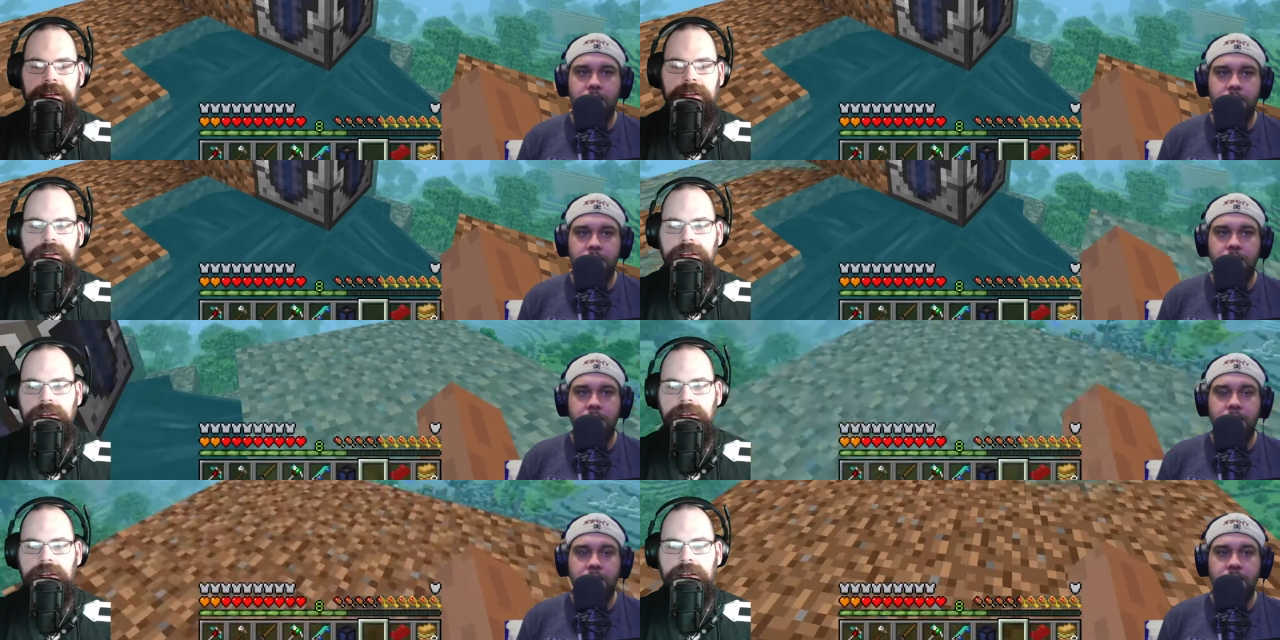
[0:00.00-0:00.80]

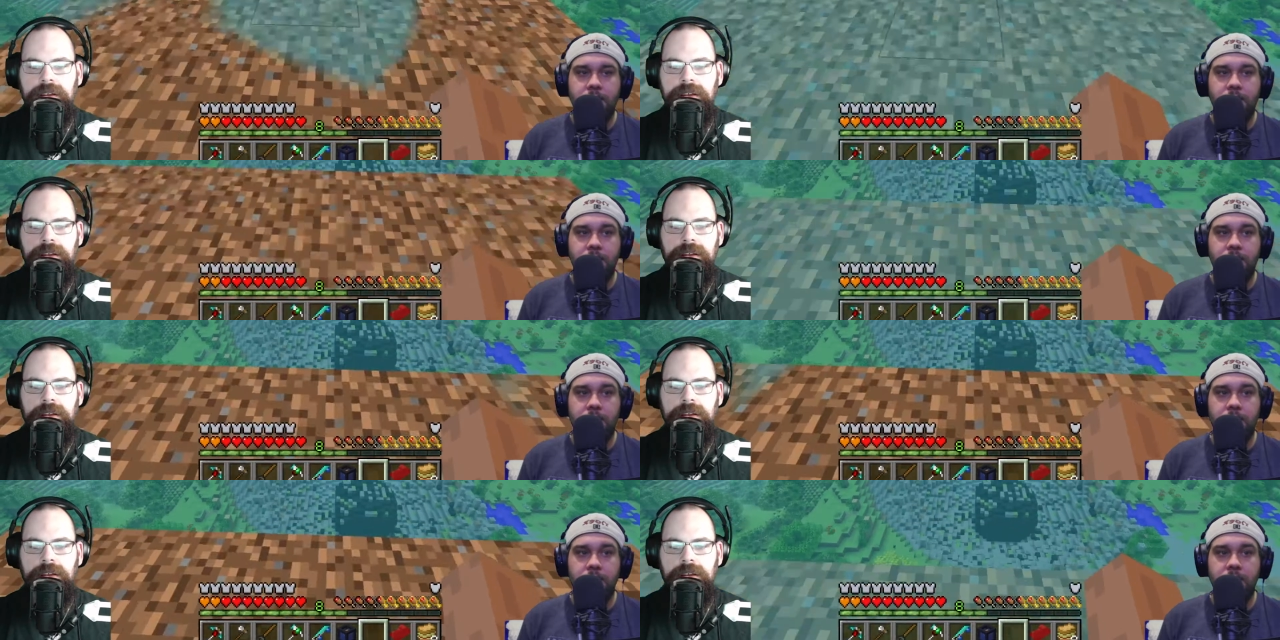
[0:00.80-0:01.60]

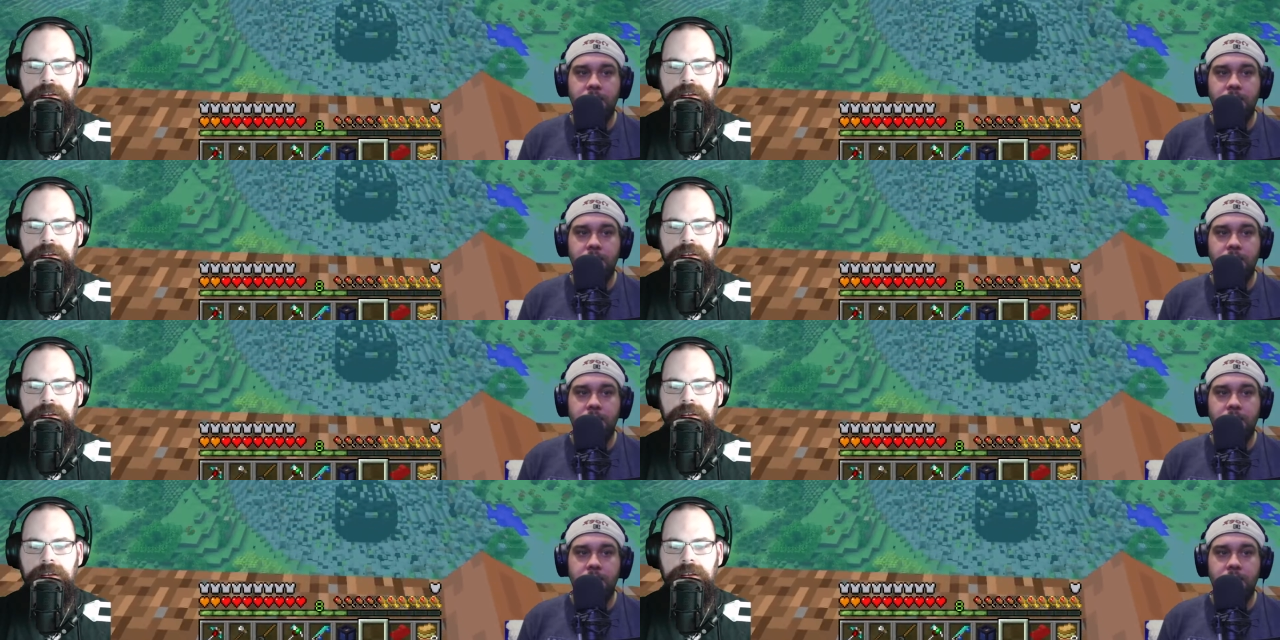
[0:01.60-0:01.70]
Nothing is said.